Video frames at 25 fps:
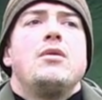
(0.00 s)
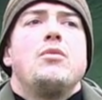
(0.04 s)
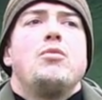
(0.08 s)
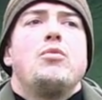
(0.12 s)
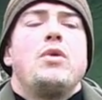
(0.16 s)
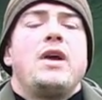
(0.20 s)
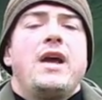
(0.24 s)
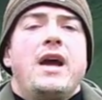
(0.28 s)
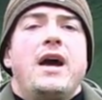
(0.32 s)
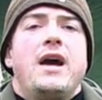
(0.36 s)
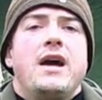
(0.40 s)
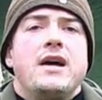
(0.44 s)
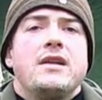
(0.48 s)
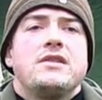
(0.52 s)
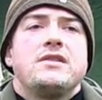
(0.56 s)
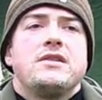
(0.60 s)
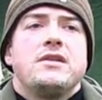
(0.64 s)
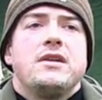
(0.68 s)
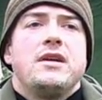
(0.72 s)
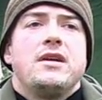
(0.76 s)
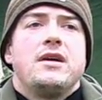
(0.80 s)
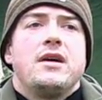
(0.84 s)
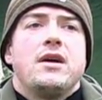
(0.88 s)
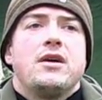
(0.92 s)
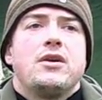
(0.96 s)
we had
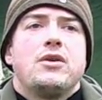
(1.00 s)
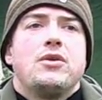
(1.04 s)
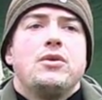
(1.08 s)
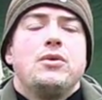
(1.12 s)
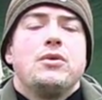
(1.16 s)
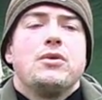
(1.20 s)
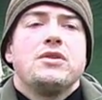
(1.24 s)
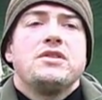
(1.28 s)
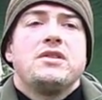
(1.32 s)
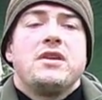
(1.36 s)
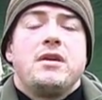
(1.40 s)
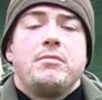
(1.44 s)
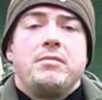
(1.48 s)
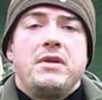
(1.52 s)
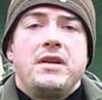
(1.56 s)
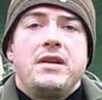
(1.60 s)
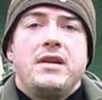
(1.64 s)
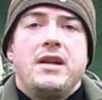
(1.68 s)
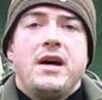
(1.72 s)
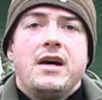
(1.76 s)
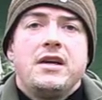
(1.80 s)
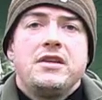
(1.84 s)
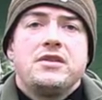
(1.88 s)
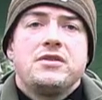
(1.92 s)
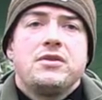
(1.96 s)
a course that had been
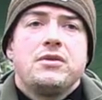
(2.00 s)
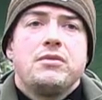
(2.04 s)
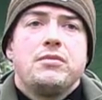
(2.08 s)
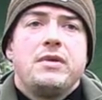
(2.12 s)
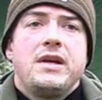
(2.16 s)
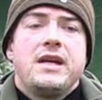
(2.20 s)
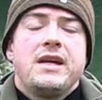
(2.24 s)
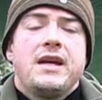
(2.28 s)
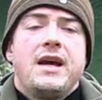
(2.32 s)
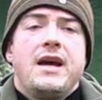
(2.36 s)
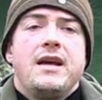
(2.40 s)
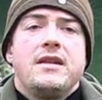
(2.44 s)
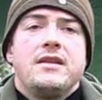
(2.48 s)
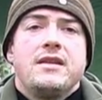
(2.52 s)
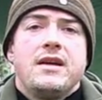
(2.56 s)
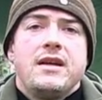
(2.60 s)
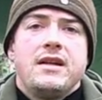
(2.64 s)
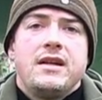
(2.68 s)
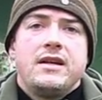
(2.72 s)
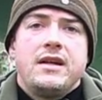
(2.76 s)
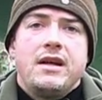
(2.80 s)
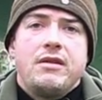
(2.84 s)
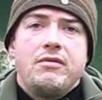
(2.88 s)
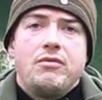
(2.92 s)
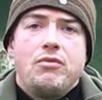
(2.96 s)
nice all weekend, and
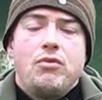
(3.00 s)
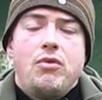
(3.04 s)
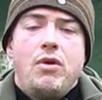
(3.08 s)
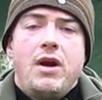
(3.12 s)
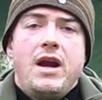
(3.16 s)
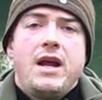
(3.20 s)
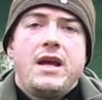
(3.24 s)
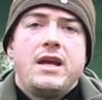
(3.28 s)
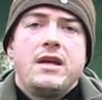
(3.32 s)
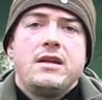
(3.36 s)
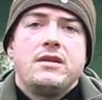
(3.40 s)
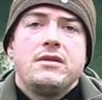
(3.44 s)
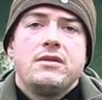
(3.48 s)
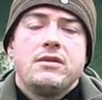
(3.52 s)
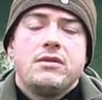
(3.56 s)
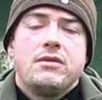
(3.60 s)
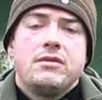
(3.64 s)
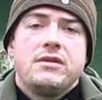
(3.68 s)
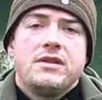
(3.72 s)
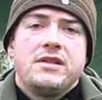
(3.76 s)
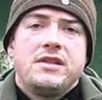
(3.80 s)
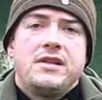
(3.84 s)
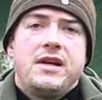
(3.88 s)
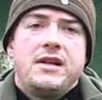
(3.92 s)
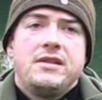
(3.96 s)
then it rained
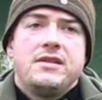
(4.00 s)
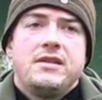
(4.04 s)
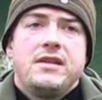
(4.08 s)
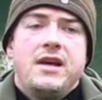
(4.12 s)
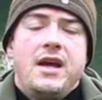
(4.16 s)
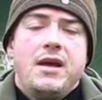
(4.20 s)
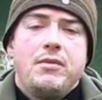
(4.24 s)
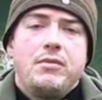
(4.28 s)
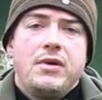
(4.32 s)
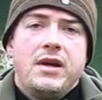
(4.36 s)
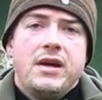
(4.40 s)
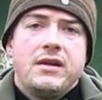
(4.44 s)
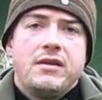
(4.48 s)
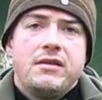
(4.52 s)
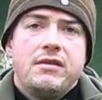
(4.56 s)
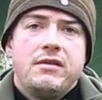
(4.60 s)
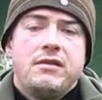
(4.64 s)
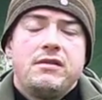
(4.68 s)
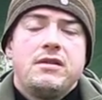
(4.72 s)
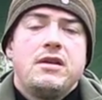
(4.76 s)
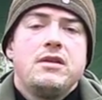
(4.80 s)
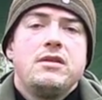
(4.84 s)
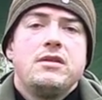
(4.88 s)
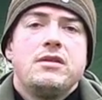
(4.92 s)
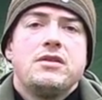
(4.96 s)
on the Saturday, and we had a
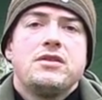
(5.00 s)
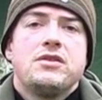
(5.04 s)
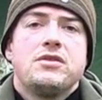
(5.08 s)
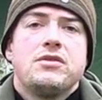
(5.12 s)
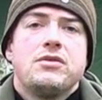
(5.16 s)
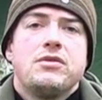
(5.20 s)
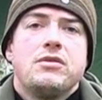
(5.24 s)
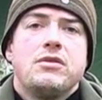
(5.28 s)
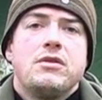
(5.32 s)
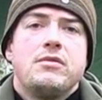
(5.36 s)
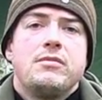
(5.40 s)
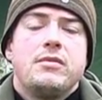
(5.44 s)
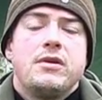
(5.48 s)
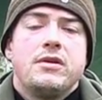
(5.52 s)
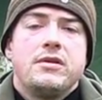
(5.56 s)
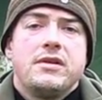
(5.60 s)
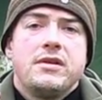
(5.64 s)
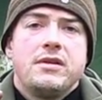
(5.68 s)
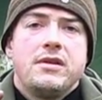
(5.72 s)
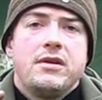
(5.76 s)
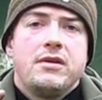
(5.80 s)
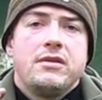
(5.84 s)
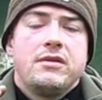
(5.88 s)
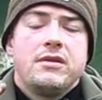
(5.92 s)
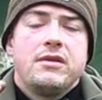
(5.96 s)
thunderstorm
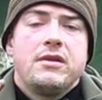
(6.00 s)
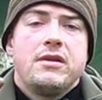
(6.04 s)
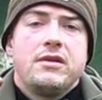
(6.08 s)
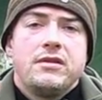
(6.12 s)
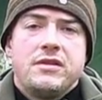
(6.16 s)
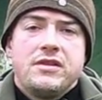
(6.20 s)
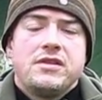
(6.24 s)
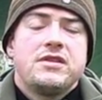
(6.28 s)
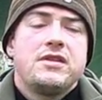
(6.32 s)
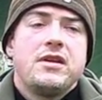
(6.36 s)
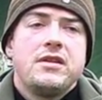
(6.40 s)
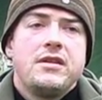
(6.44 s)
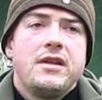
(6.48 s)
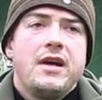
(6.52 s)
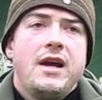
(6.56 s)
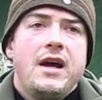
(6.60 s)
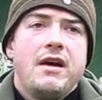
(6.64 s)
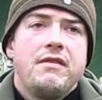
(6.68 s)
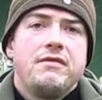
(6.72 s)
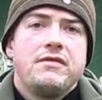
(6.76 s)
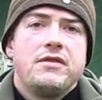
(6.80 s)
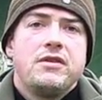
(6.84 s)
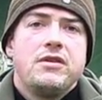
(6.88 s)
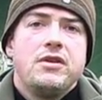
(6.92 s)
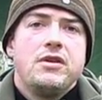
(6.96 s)
on the Sunday
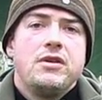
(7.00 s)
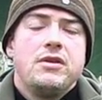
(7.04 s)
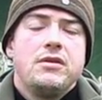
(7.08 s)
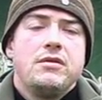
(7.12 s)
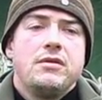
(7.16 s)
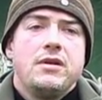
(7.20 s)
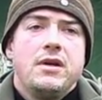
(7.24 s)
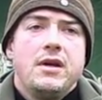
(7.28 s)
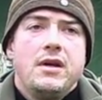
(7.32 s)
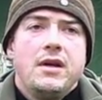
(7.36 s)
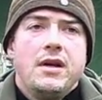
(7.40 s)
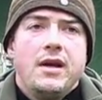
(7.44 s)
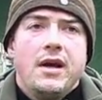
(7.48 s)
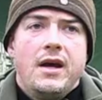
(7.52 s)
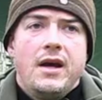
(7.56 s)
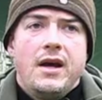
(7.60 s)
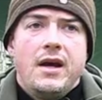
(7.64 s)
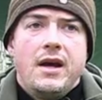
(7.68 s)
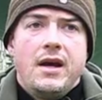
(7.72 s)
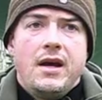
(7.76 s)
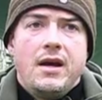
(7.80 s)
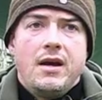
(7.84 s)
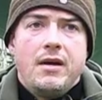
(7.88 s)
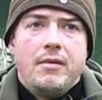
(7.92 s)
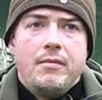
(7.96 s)
afternoon,
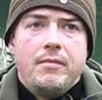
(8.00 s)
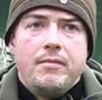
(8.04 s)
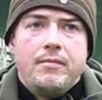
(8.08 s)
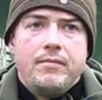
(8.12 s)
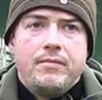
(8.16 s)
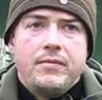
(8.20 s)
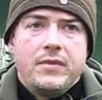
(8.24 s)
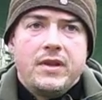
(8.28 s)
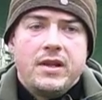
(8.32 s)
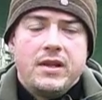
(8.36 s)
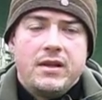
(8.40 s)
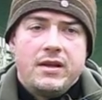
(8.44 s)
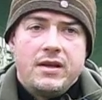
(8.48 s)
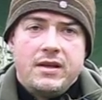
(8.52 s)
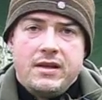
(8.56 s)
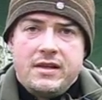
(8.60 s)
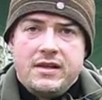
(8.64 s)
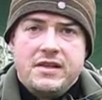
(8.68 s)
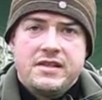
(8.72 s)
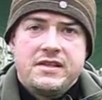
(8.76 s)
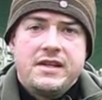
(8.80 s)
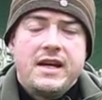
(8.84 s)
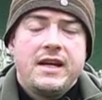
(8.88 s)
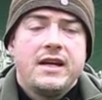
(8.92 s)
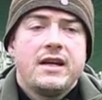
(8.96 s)

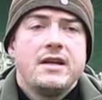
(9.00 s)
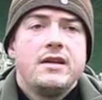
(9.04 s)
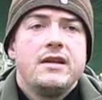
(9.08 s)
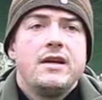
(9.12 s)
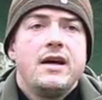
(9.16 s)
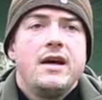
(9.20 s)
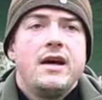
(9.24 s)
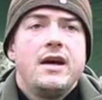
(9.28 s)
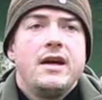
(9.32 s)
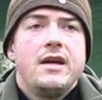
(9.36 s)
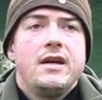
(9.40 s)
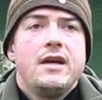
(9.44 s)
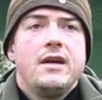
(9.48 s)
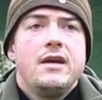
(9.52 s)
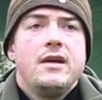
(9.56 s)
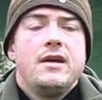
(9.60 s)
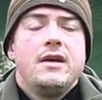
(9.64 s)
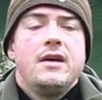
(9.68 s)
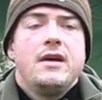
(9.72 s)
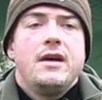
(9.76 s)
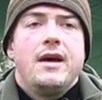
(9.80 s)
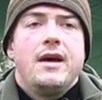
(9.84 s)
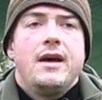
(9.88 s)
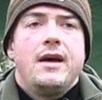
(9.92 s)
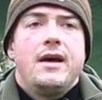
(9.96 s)
the second day,
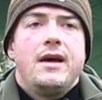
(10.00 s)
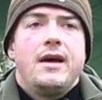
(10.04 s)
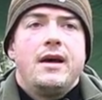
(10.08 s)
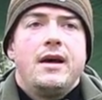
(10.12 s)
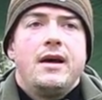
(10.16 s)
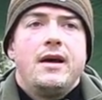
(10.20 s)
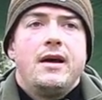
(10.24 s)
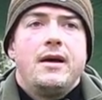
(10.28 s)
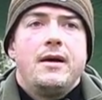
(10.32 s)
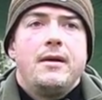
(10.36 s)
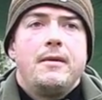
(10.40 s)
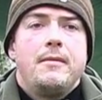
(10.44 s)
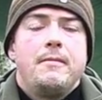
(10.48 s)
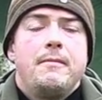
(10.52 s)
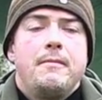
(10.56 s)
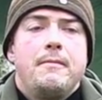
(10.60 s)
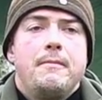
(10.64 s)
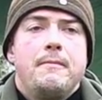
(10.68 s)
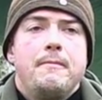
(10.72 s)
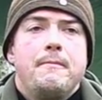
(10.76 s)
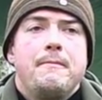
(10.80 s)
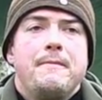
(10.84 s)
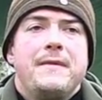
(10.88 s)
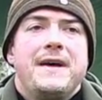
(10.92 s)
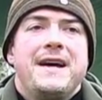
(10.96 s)

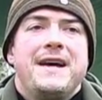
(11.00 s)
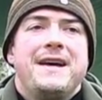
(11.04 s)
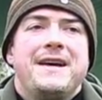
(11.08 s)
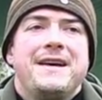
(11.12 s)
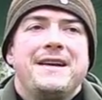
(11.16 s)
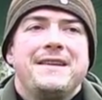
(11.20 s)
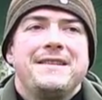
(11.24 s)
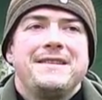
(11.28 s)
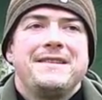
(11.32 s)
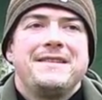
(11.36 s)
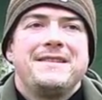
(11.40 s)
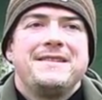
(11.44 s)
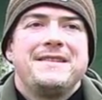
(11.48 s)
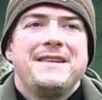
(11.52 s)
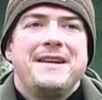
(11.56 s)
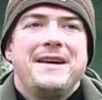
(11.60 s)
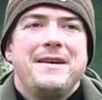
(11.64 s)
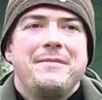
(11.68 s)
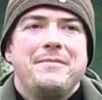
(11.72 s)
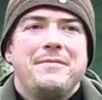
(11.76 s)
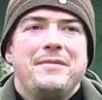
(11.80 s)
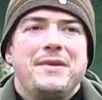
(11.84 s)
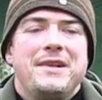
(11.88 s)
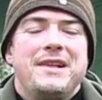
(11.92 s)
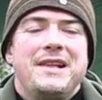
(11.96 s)

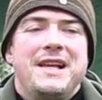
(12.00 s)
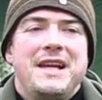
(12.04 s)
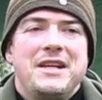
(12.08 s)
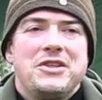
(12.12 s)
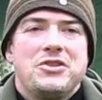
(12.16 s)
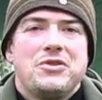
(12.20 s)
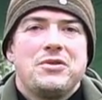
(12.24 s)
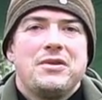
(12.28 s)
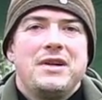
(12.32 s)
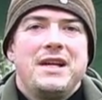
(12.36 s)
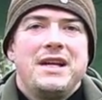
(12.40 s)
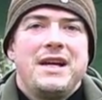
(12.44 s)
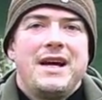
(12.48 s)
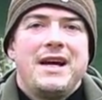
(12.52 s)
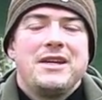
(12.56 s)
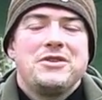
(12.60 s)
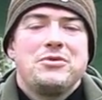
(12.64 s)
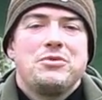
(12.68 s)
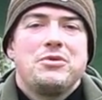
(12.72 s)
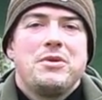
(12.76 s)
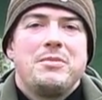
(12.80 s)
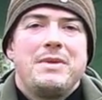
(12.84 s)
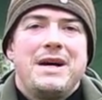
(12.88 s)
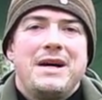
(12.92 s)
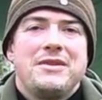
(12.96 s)
Literally,
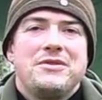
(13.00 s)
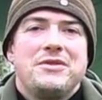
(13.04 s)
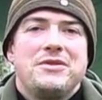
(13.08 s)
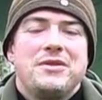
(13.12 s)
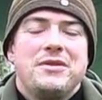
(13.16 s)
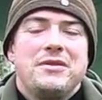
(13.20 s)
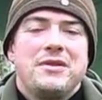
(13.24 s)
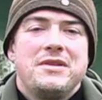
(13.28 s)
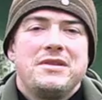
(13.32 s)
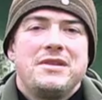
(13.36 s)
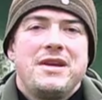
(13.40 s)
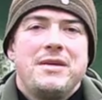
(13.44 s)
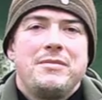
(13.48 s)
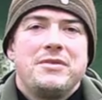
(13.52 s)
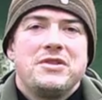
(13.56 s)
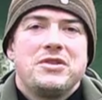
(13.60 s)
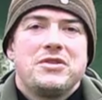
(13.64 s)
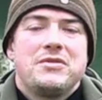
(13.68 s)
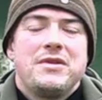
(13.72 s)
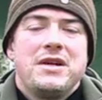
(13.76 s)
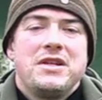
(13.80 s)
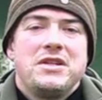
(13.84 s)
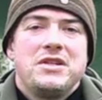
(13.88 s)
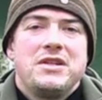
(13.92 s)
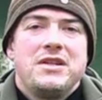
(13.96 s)
as we're about to do this
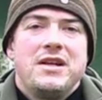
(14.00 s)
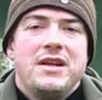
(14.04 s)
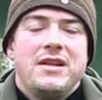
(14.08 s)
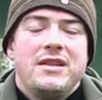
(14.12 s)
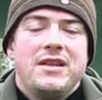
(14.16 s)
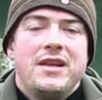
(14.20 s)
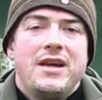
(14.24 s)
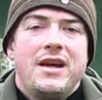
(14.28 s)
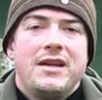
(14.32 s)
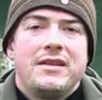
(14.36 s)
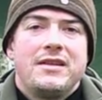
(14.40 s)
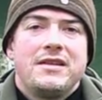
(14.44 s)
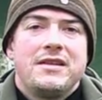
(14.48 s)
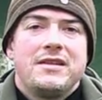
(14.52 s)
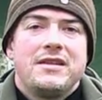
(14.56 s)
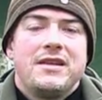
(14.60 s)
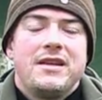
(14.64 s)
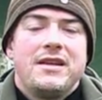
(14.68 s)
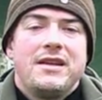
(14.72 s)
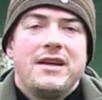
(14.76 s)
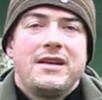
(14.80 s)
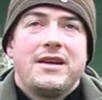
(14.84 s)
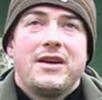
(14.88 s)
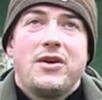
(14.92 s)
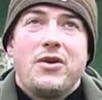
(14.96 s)
demonstration,
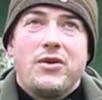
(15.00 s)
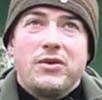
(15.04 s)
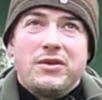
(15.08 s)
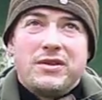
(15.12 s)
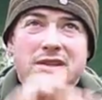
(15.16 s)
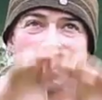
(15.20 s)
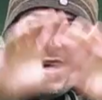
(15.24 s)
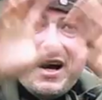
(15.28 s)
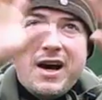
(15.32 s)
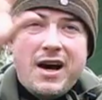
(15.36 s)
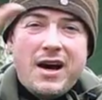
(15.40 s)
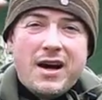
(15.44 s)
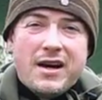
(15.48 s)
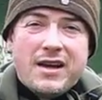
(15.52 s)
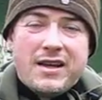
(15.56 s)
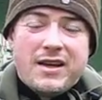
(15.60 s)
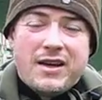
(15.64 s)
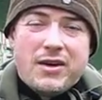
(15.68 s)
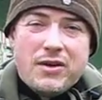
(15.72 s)
it got dark.